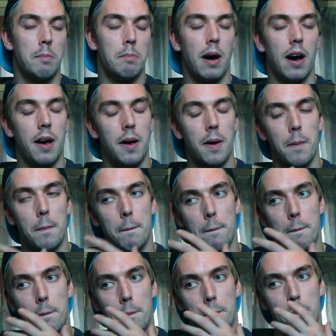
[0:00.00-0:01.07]
But
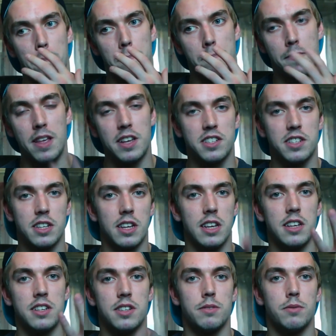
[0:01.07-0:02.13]
this
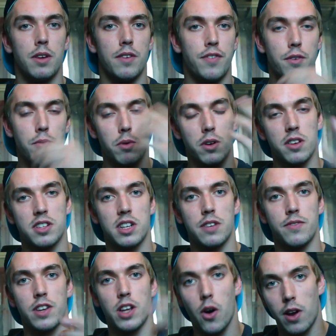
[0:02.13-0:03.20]
is, if you want to see
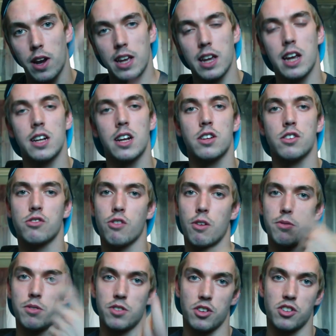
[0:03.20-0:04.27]
the video, I'll link it in the
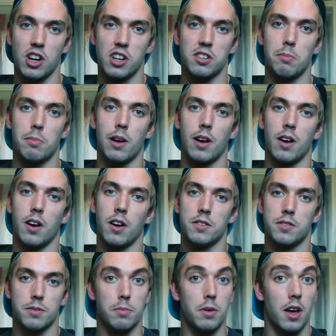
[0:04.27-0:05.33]
description to Jason
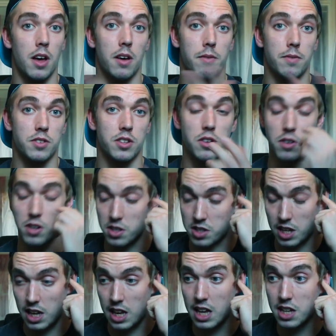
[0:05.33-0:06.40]
Blaha's, so you can
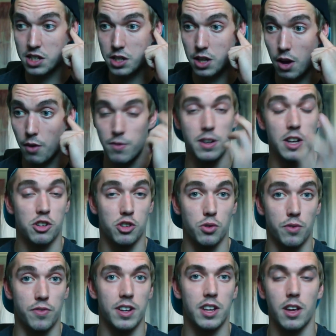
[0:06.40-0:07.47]
see his
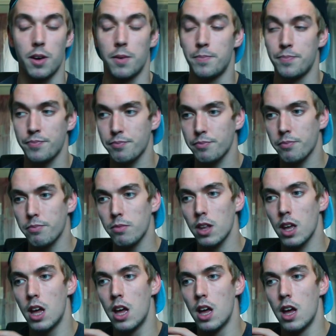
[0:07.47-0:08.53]
initial video,
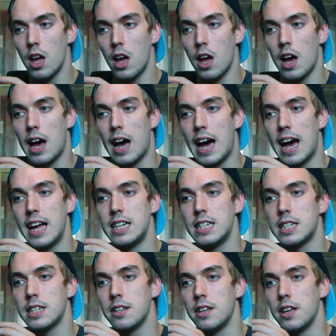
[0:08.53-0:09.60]

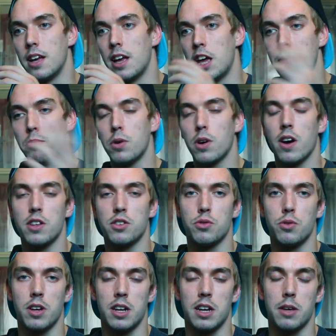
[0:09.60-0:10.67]
and he will go
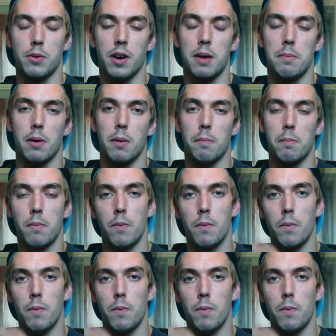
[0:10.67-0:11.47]
into it anyway. But